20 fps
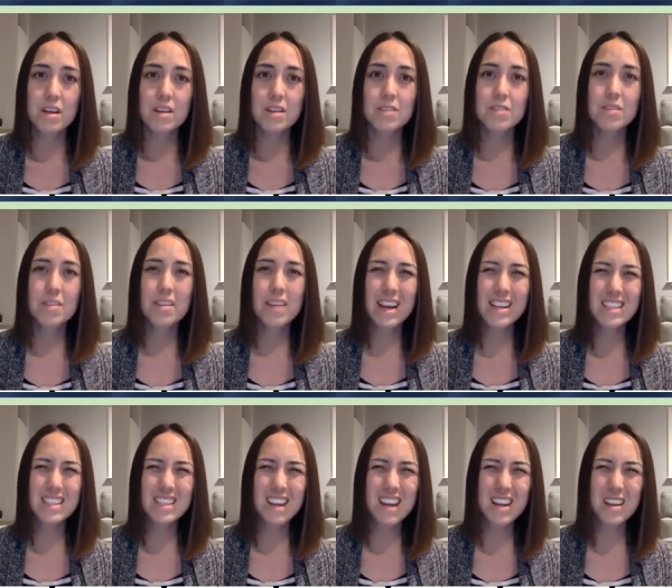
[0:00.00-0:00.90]
So
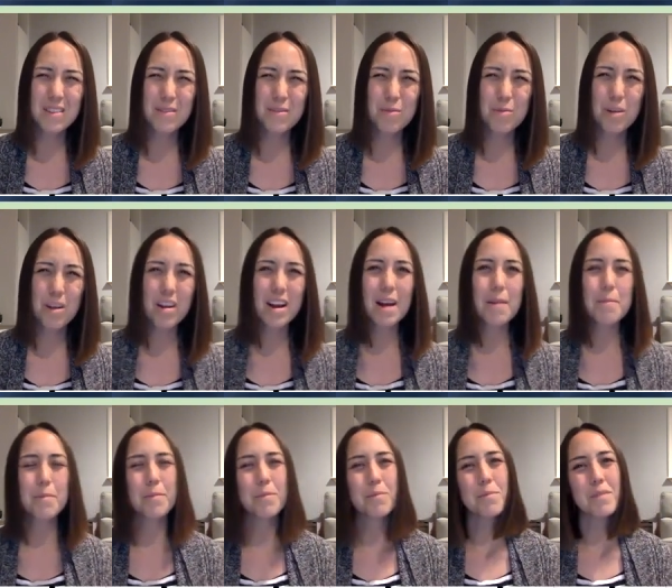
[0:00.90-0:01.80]
that's kind of where
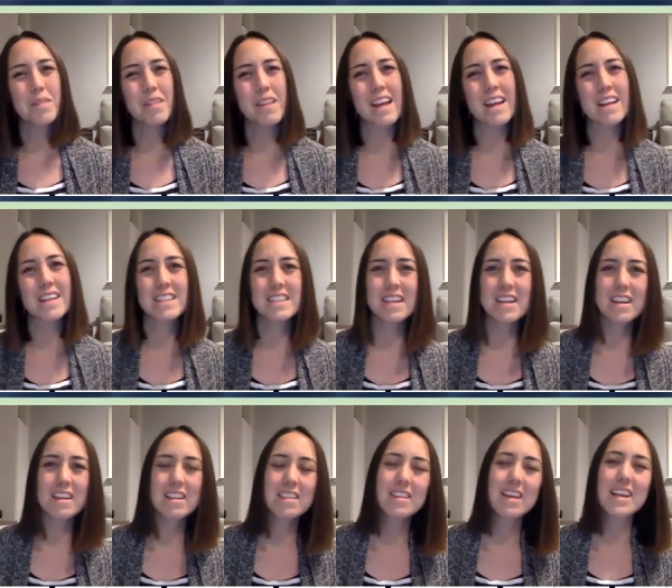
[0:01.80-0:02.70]
I'm landing.
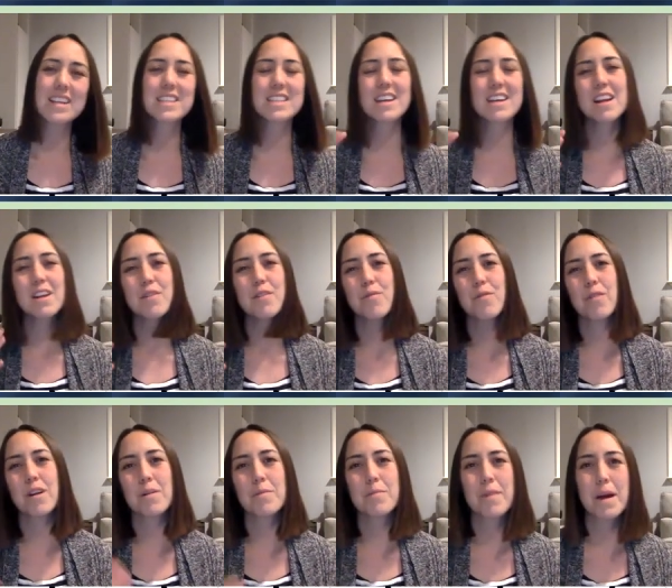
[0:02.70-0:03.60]
That's kind of
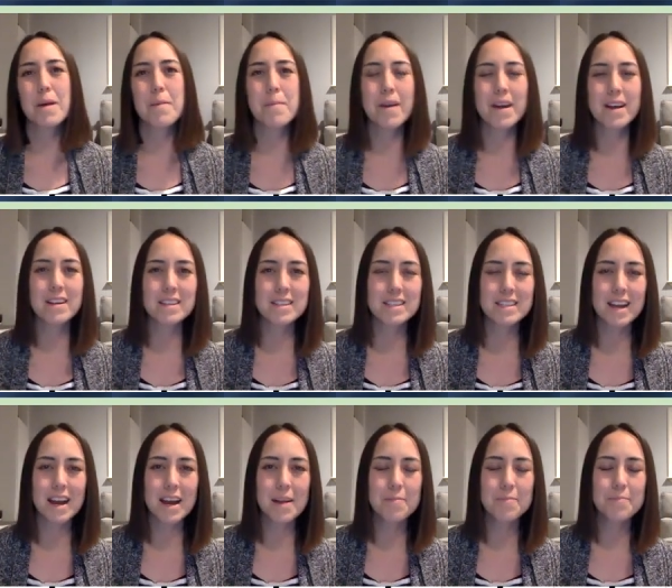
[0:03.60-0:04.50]
where my mind is
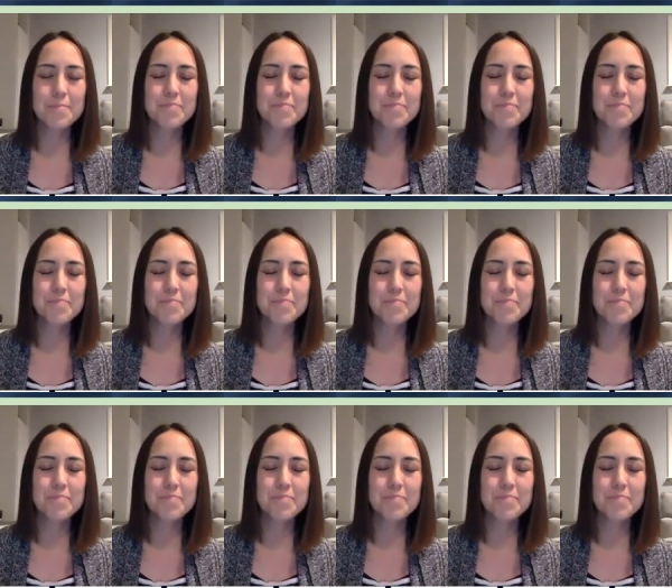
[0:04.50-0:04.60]
at.